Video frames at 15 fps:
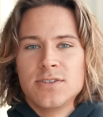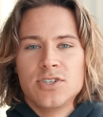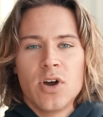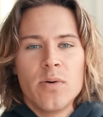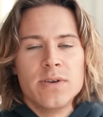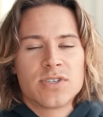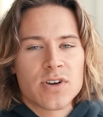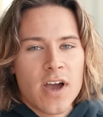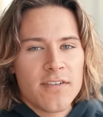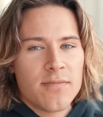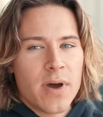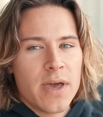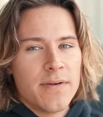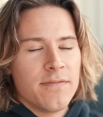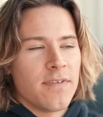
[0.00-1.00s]
Joey's driving
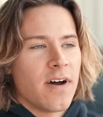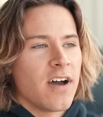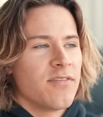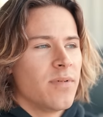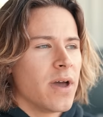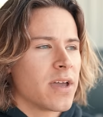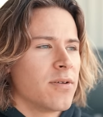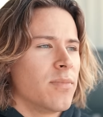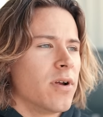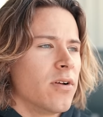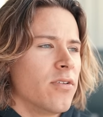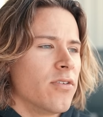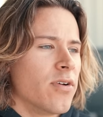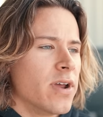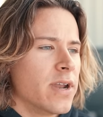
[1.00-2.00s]
my M5 back in
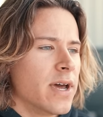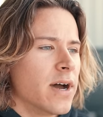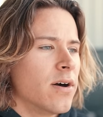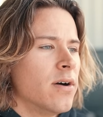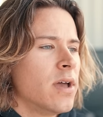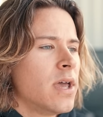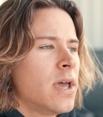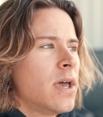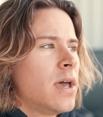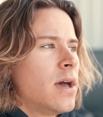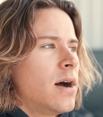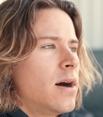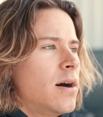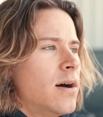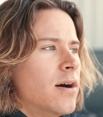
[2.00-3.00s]
Maryland right now,
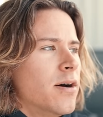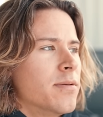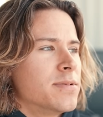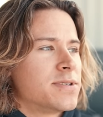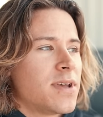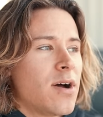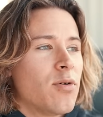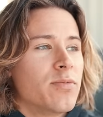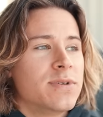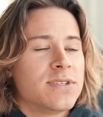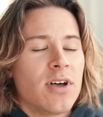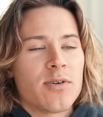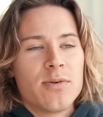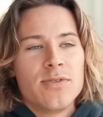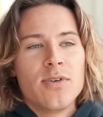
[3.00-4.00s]
um, so I will be
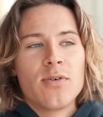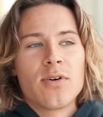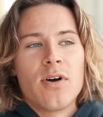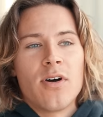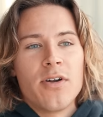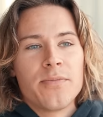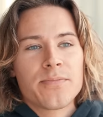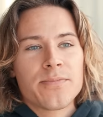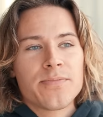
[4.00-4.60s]
stuck with no car.